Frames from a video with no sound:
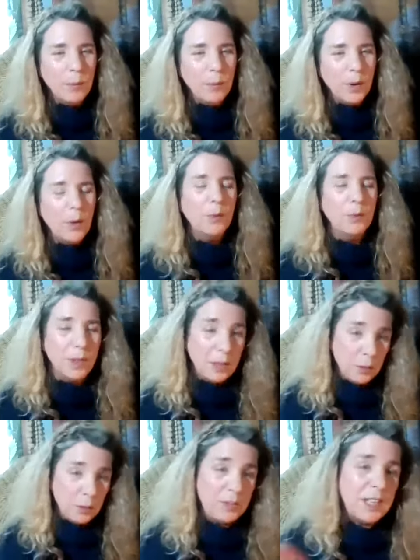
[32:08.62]
What? Oh,
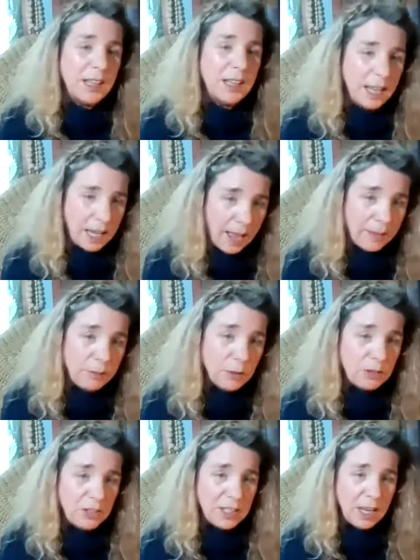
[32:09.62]
that you said that after
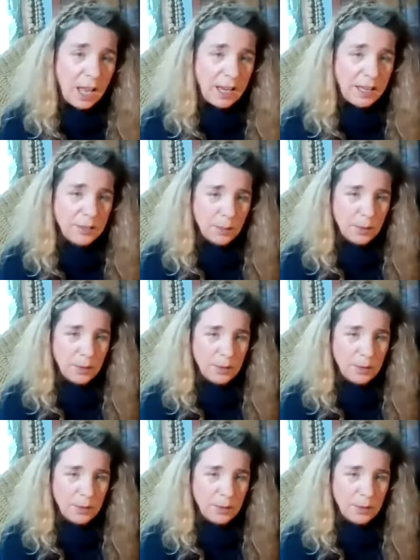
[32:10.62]
she died? I said or...